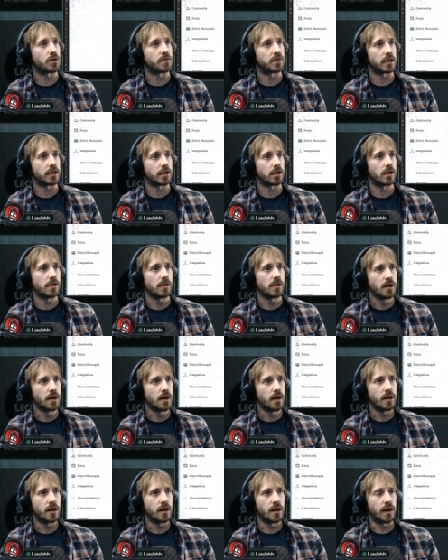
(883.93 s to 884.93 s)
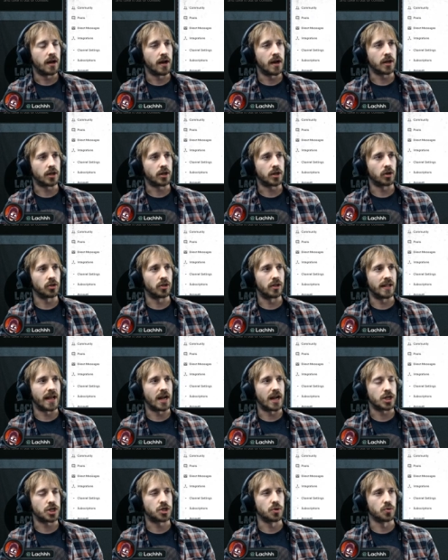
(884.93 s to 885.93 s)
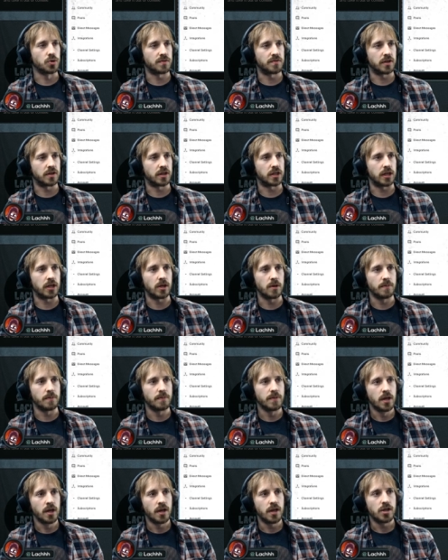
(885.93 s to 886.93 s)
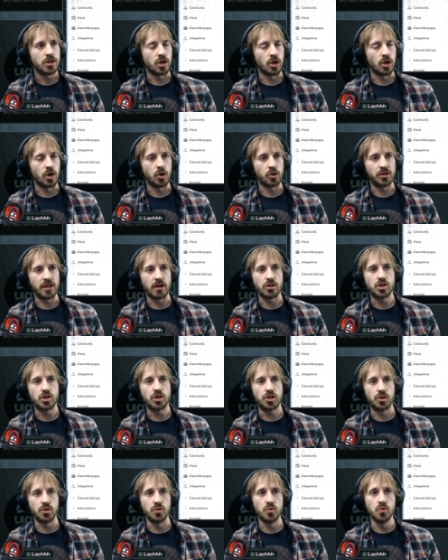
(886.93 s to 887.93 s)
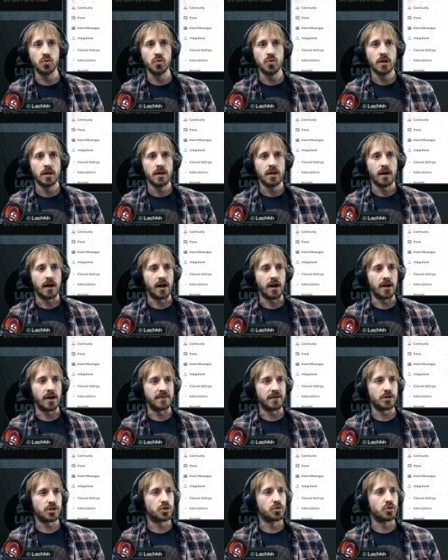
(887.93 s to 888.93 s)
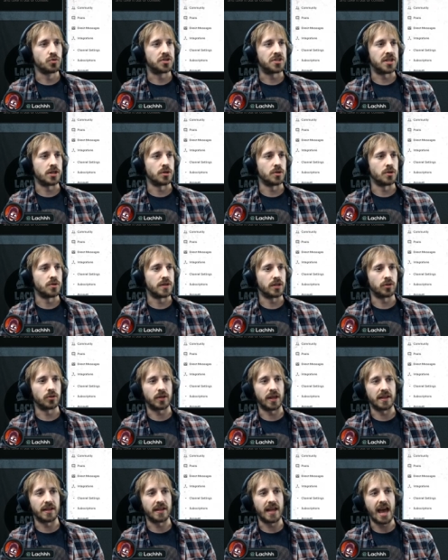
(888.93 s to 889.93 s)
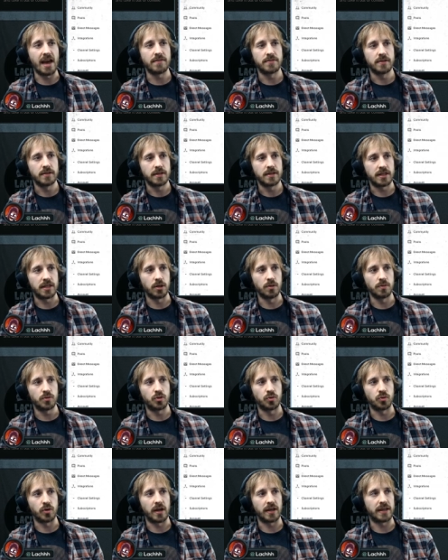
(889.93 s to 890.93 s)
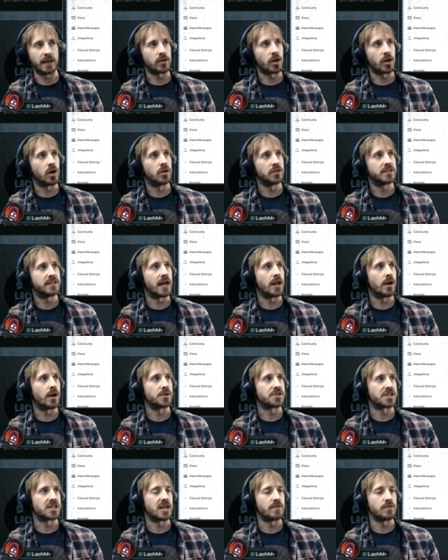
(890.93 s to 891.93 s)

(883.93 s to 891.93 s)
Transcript: over here uh, called the Lachhh Tools over here. So there's two uh, there's two tier that you can have here to get all the alerts and